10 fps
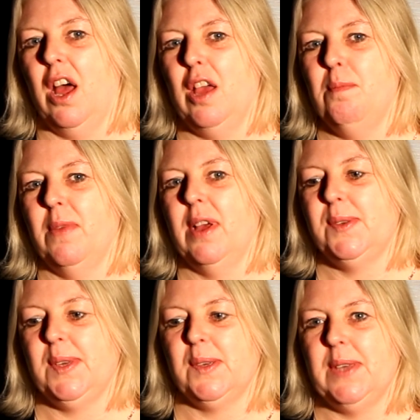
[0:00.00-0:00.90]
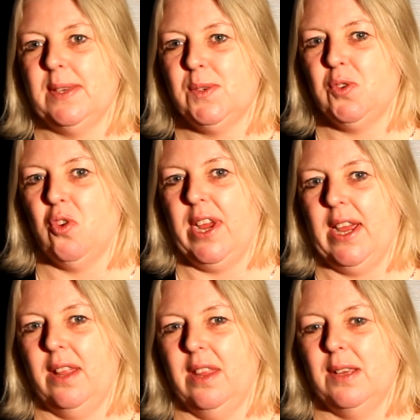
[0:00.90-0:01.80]
I'm a success
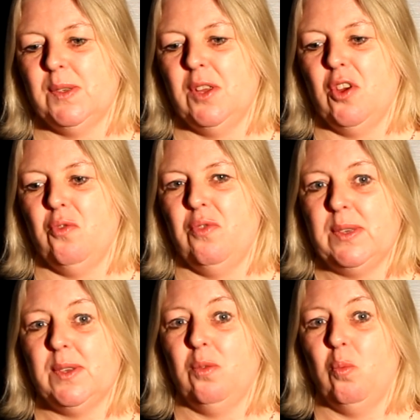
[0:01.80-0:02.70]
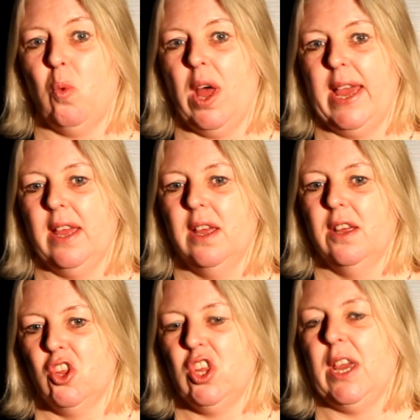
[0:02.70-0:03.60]
story, and there's no reason why
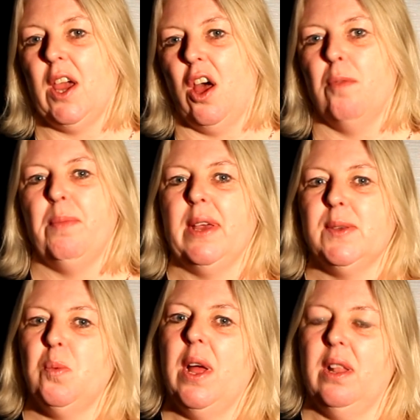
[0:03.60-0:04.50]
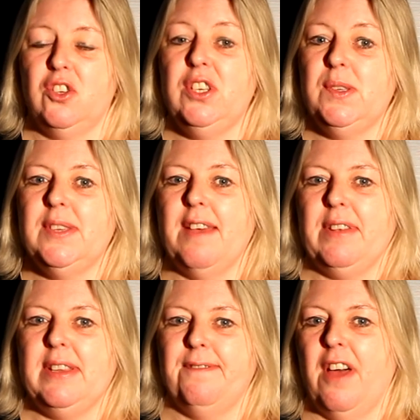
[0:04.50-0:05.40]
she can't be as well. She's
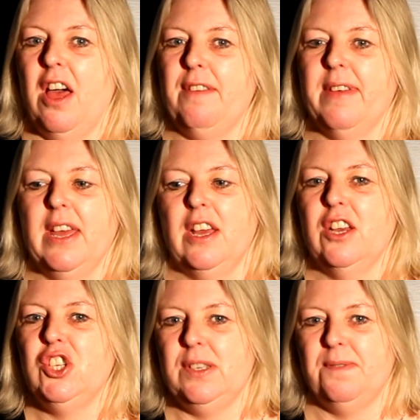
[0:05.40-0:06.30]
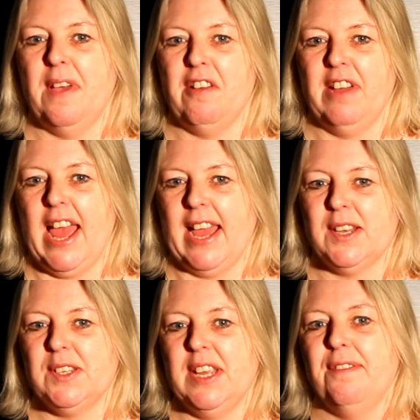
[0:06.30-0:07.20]
75, she's very
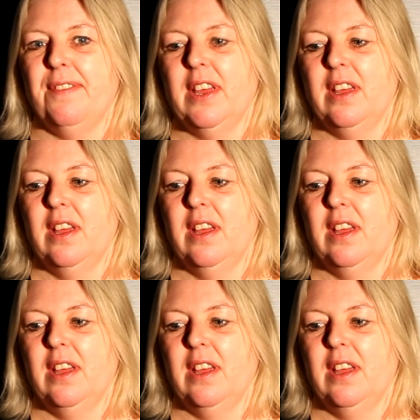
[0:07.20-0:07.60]
active,